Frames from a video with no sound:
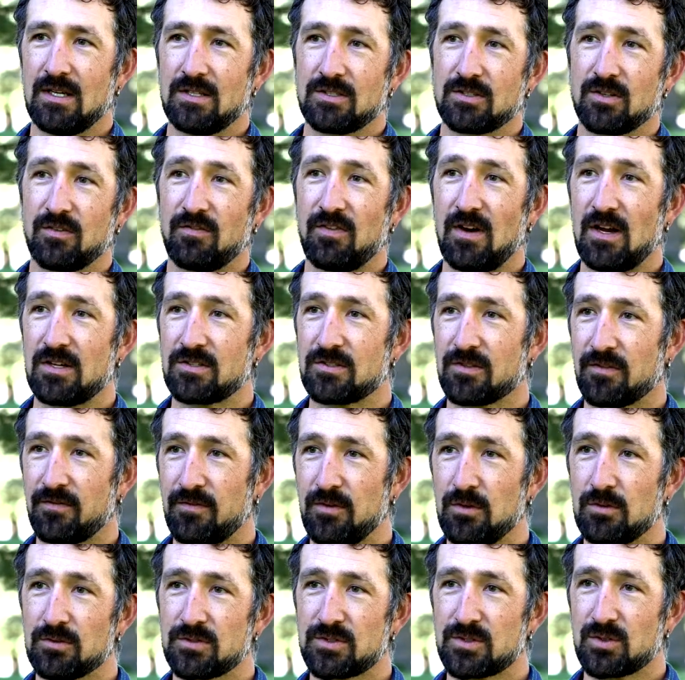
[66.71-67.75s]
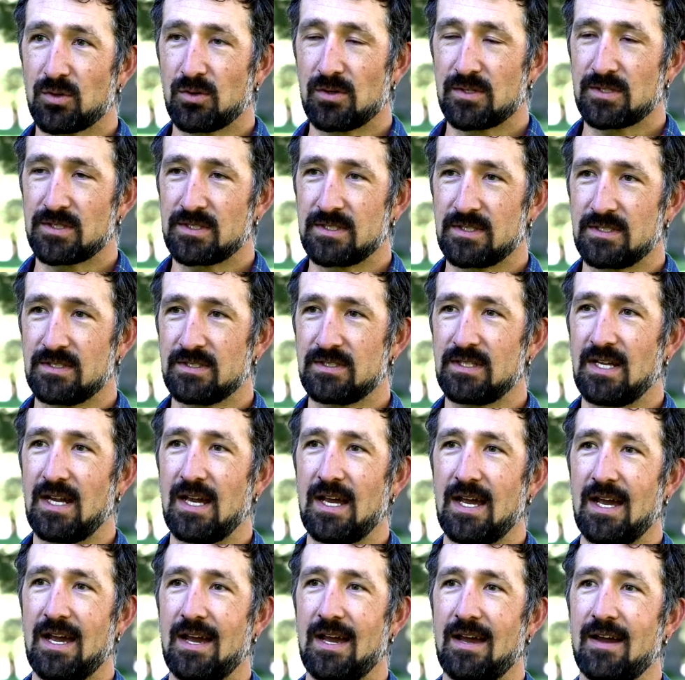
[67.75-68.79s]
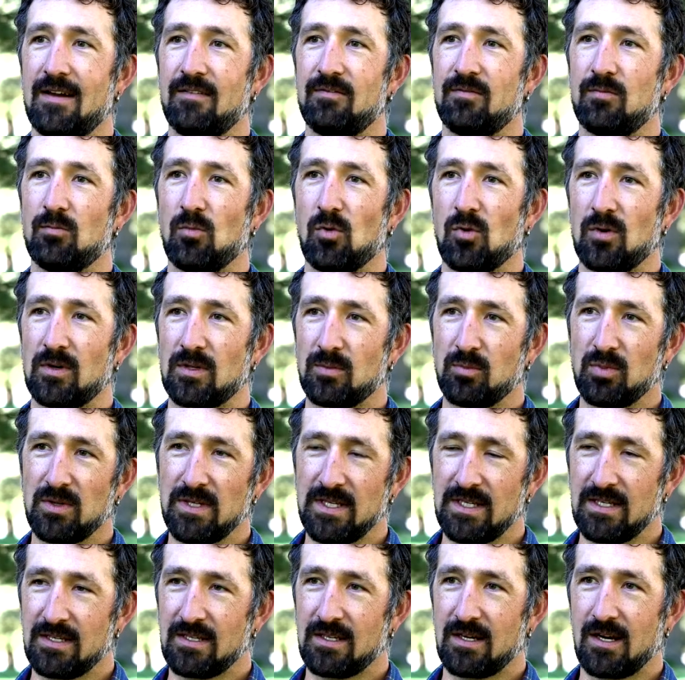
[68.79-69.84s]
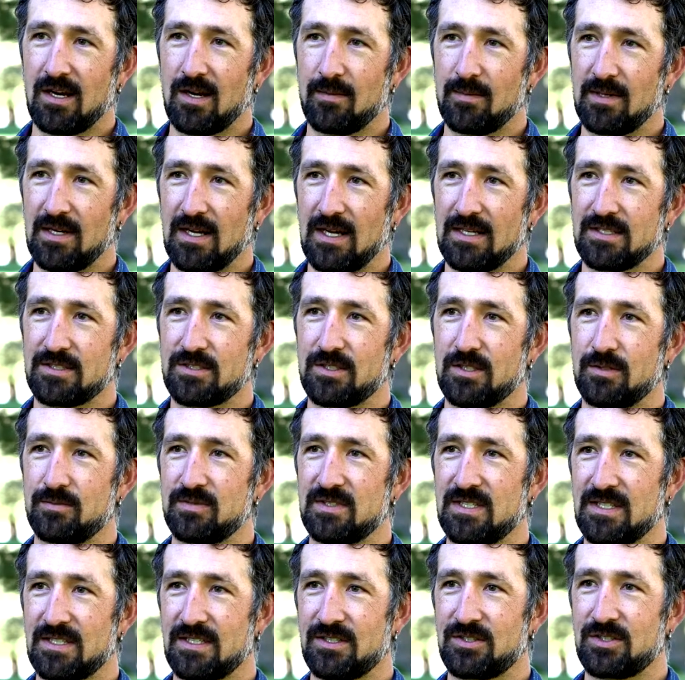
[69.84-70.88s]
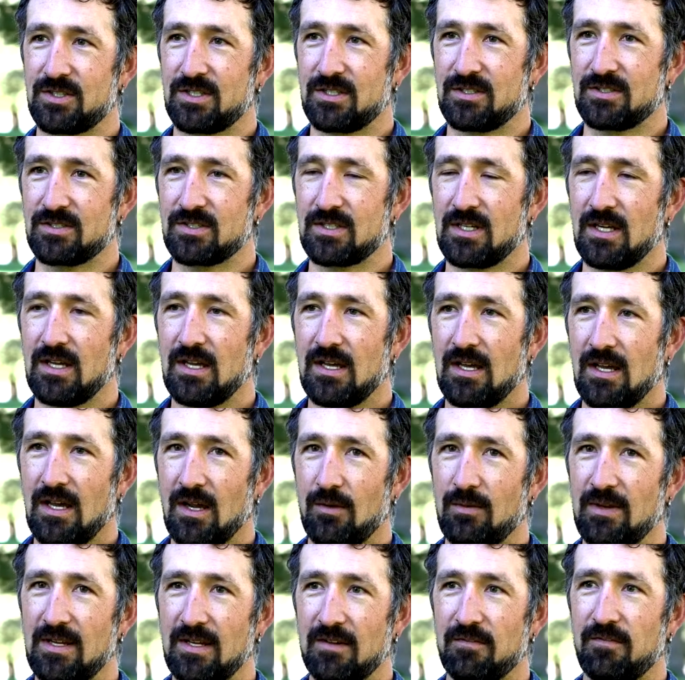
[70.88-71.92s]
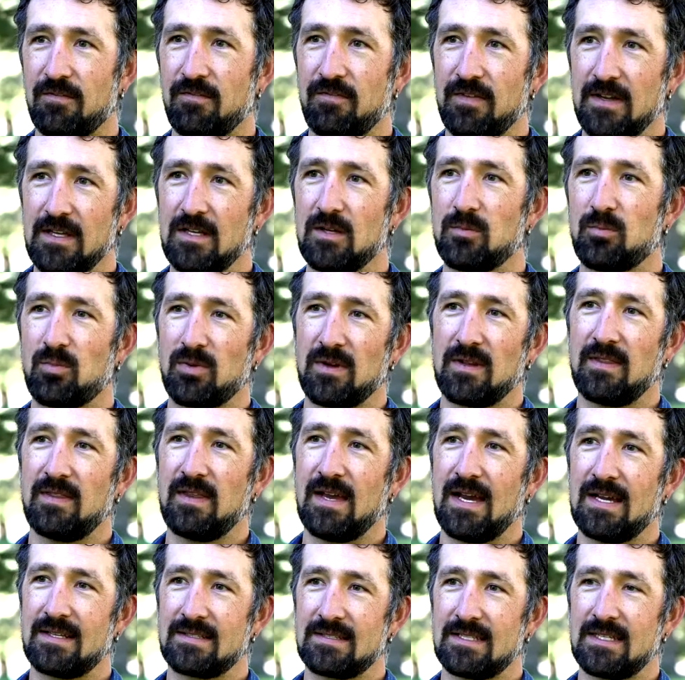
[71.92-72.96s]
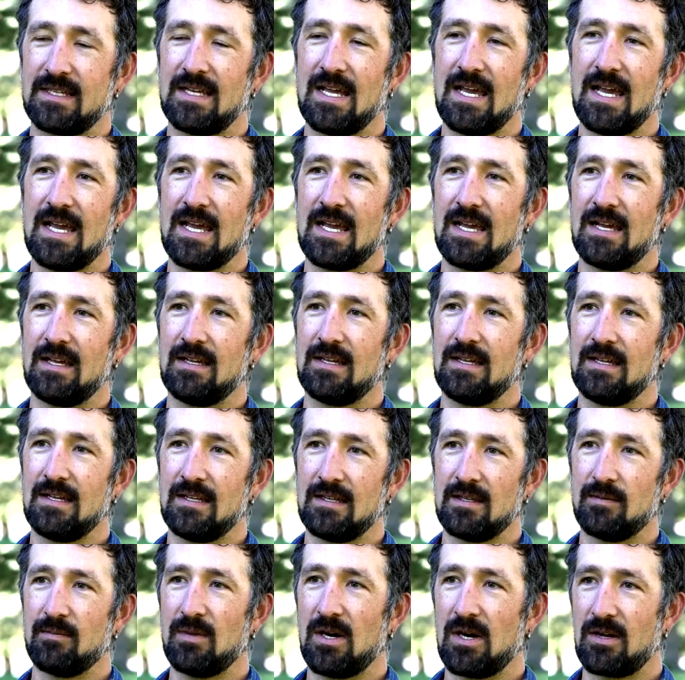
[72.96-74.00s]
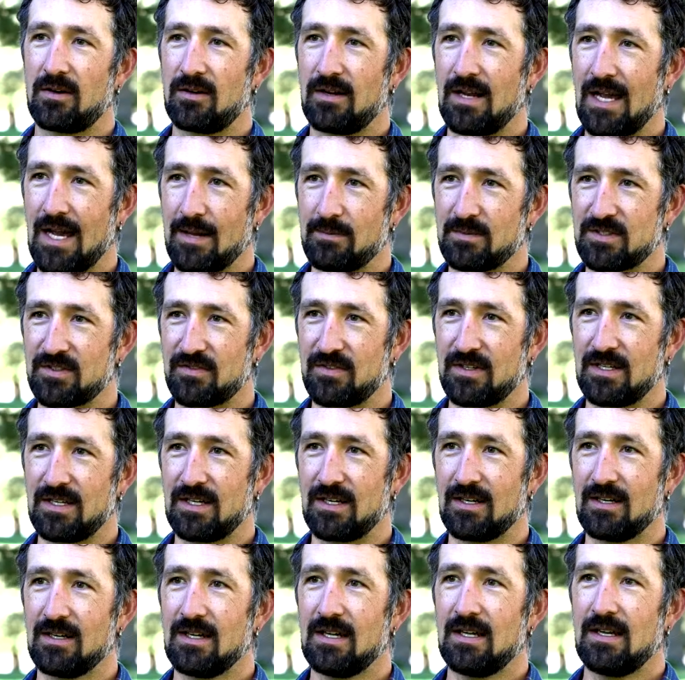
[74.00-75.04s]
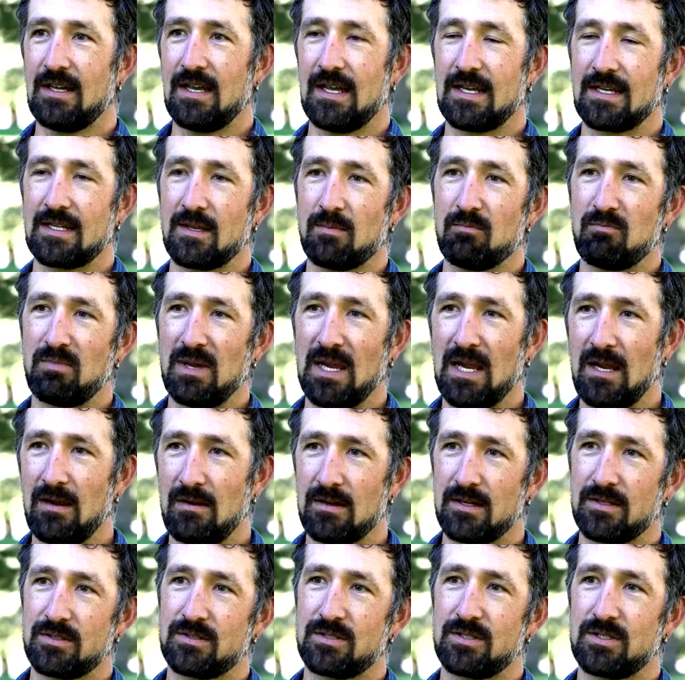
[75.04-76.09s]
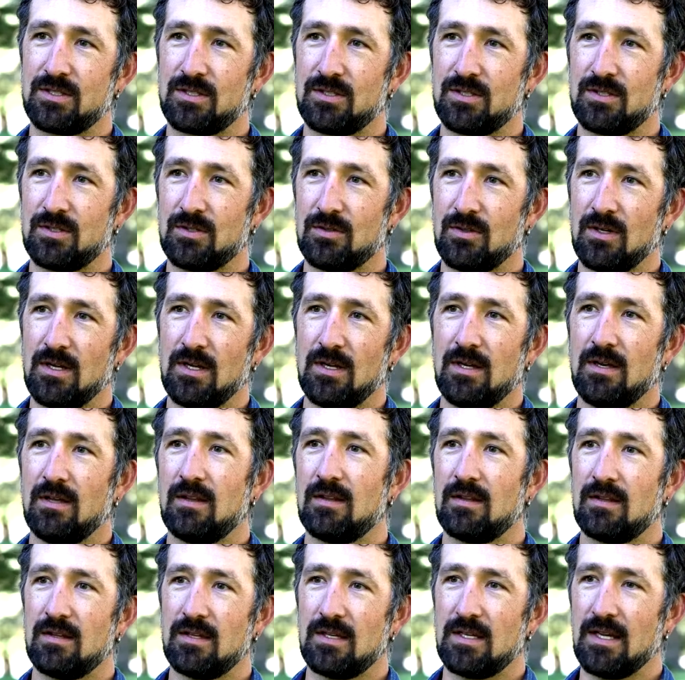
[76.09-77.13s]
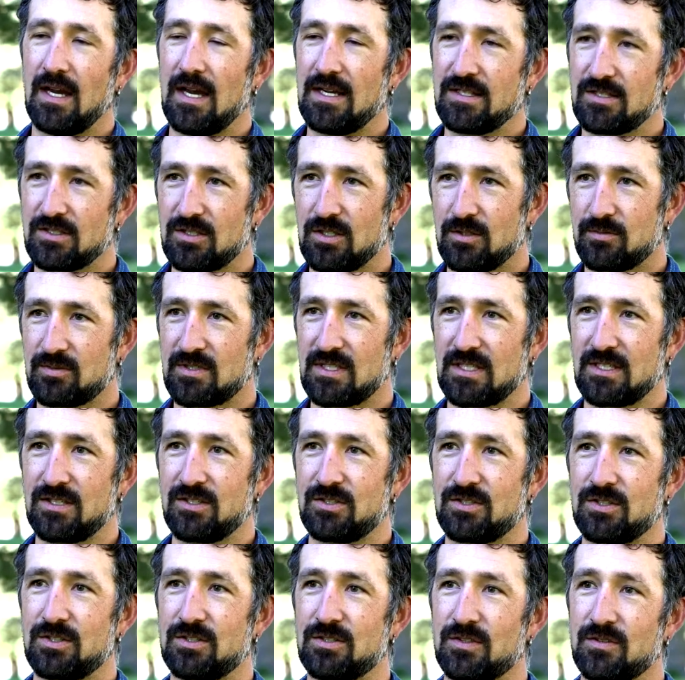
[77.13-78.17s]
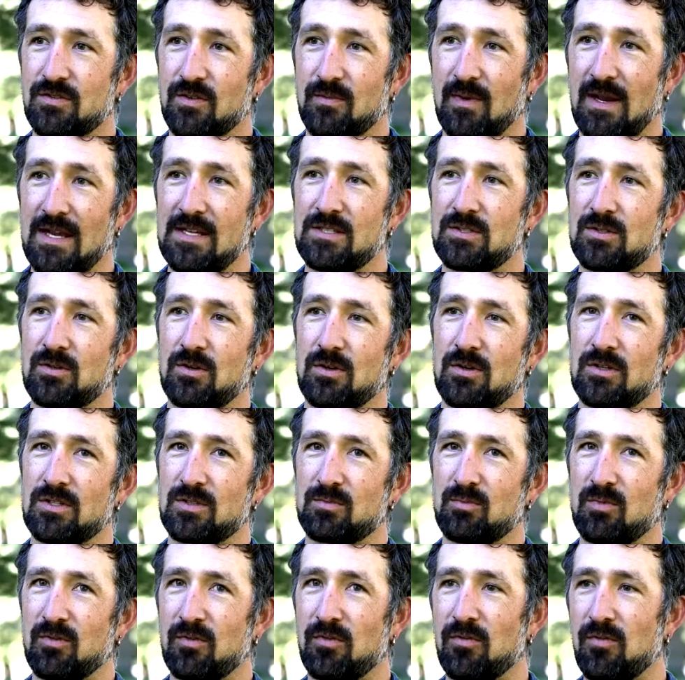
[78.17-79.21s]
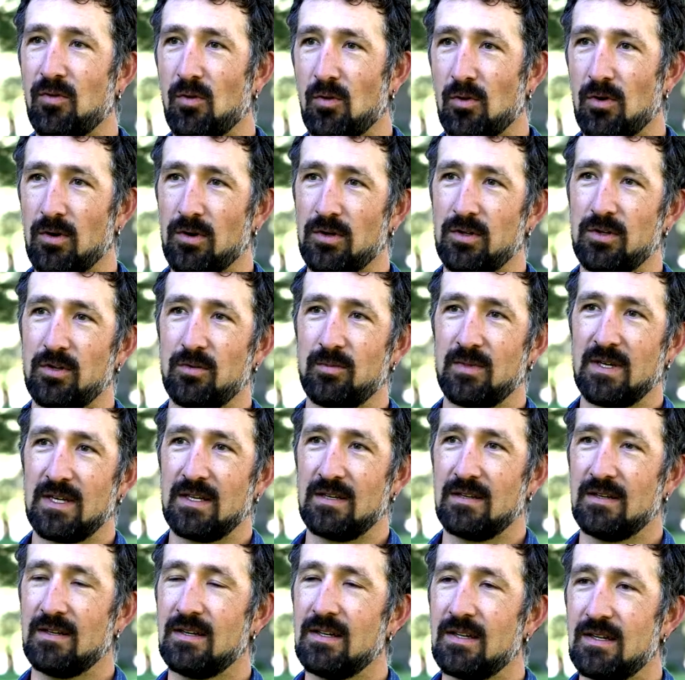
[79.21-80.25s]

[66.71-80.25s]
So fossil fuel sources have more depleted carbon isotope signatures, and we can fingerprint that today in the modern atmosphere and compare it to the isotope signatures from ice cores before human